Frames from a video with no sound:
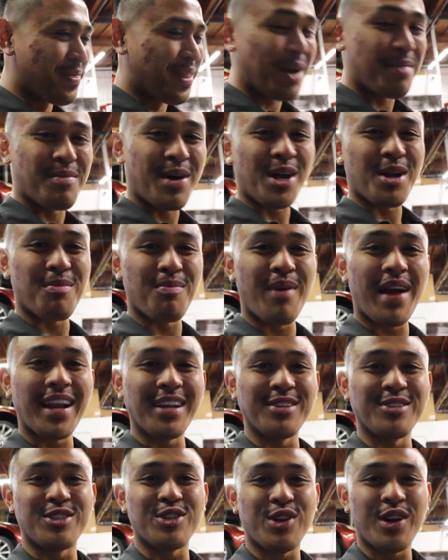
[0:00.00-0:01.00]
I bought a brand
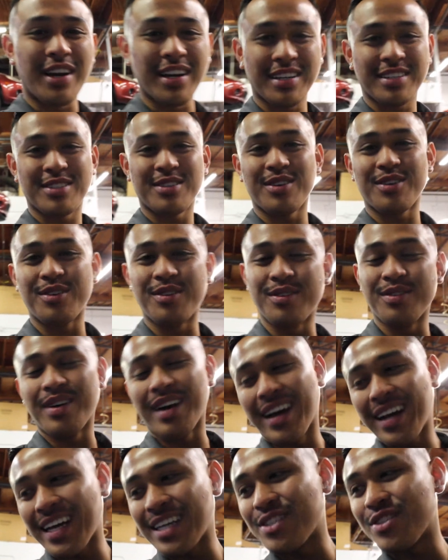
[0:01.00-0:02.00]
new truck, so
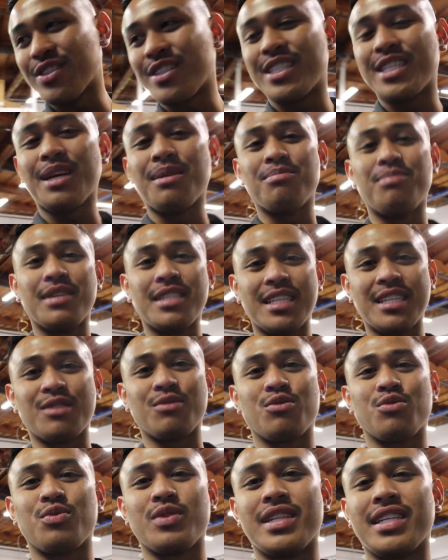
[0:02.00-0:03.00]
I guess you could say business
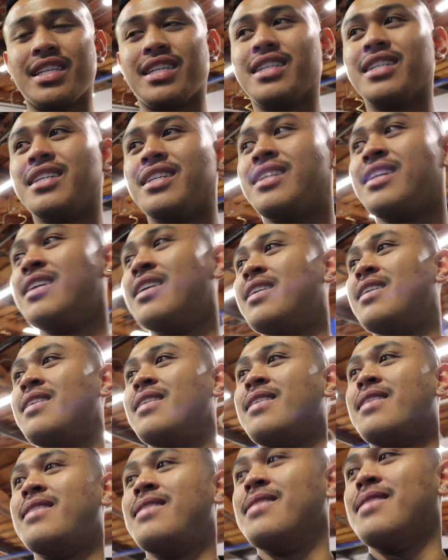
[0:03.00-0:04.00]
was really good.
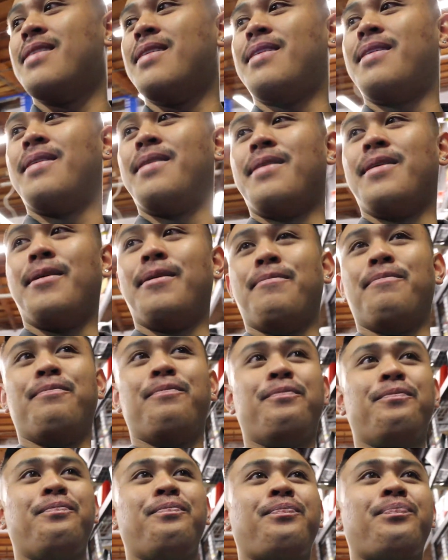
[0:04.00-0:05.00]

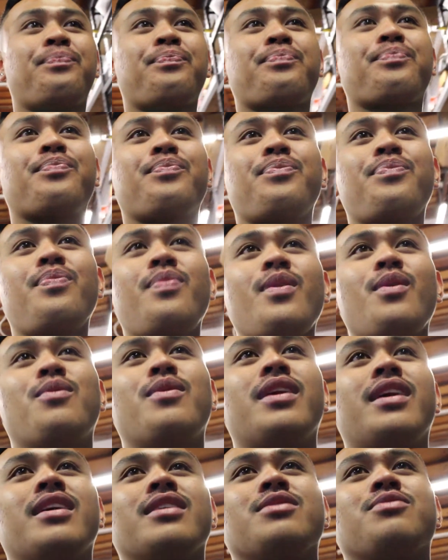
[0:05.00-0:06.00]
What
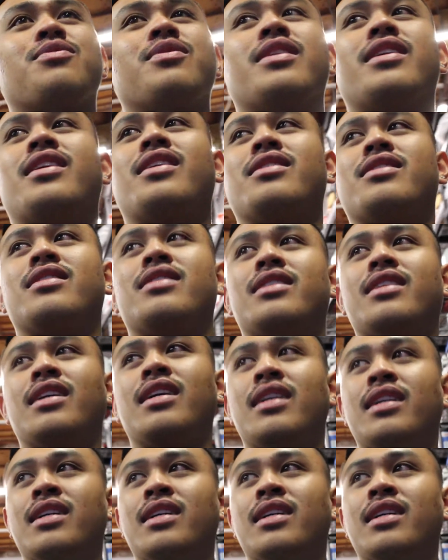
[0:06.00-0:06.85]
else?